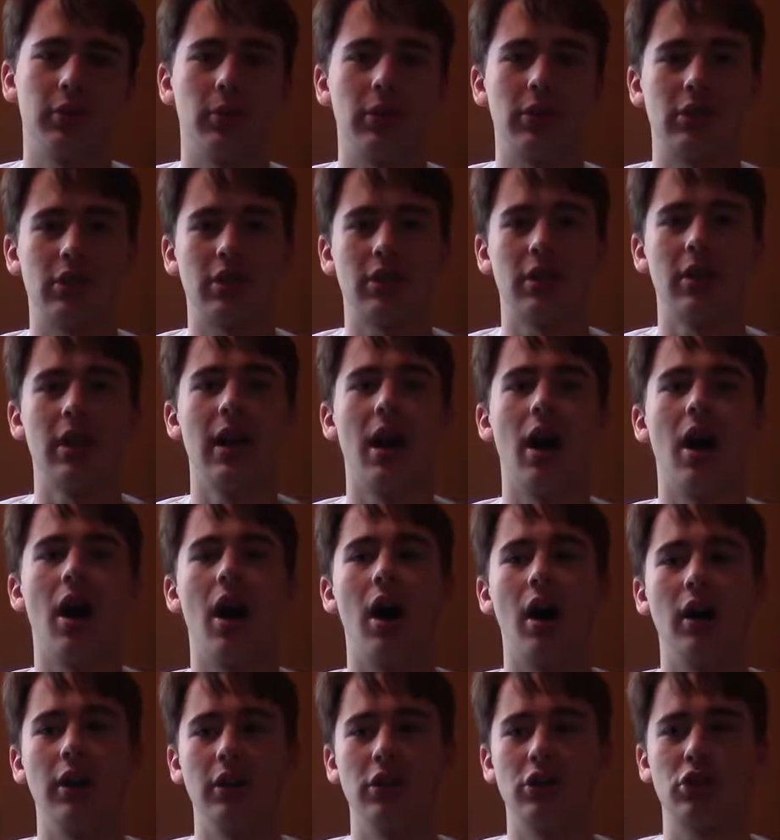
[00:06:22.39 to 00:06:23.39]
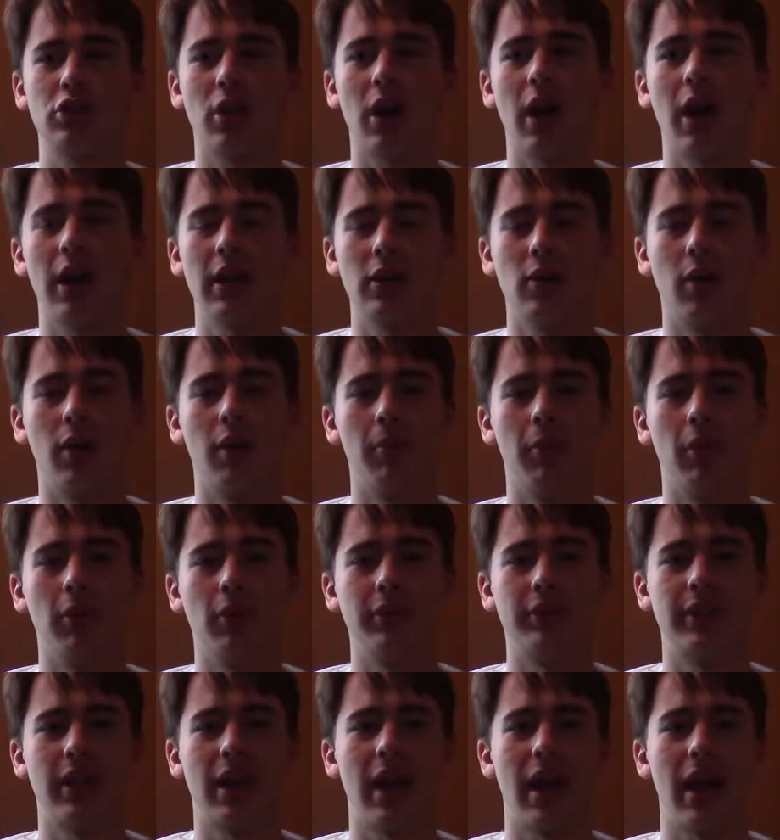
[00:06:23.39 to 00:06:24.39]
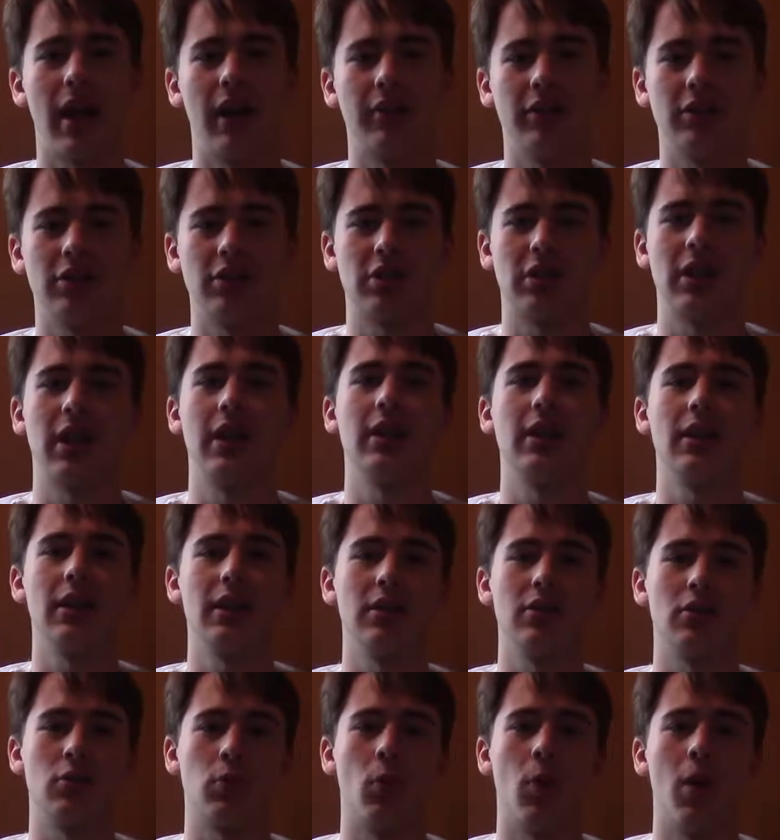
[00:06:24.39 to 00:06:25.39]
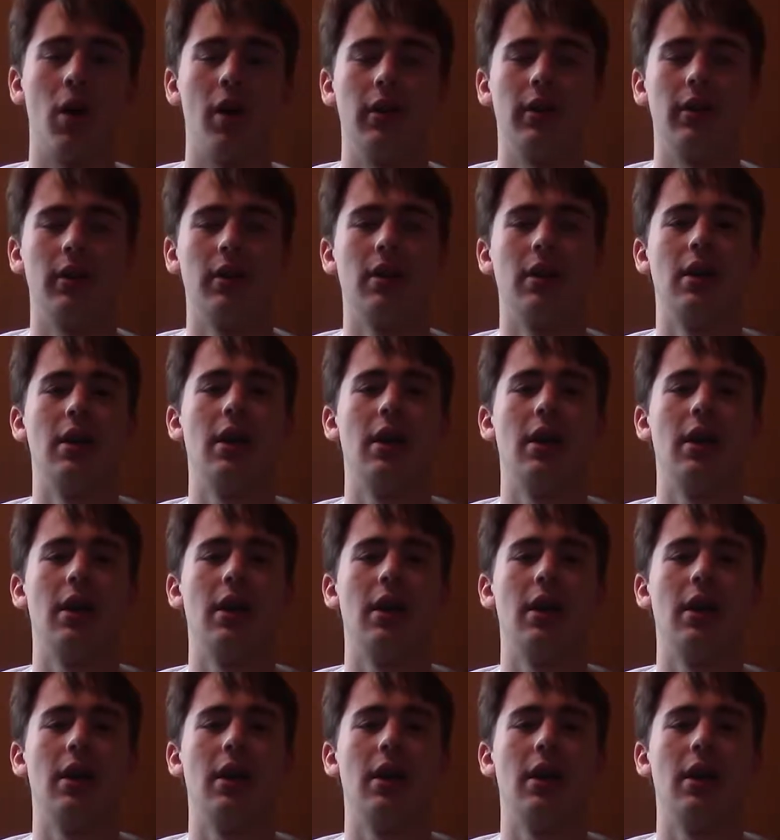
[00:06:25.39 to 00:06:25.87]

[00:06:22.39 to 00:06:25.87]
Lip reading: which on a dry normal average day is 1,